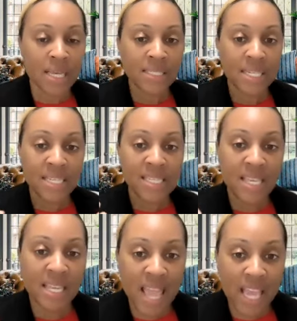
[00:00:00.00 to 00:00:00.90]
to
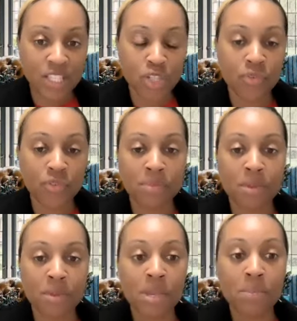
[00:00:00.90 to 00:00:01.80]
disconnect you from the
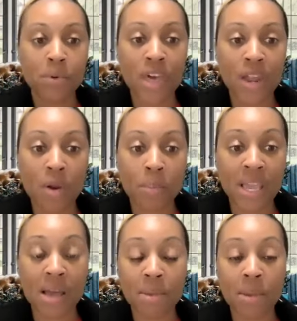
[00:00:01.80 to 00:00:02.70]
people that are
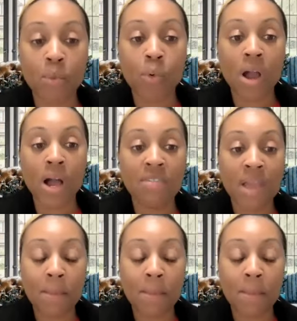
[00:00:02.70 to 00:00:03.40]
becoming more of a